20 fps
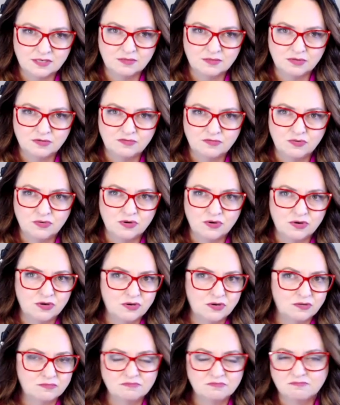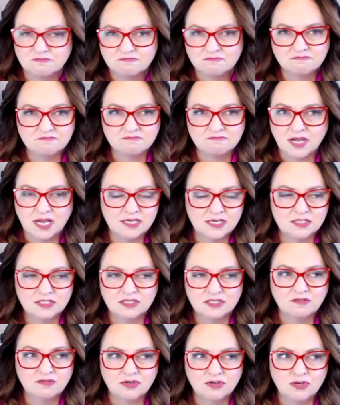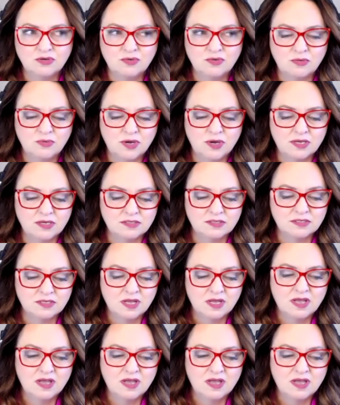before I discovered who he was.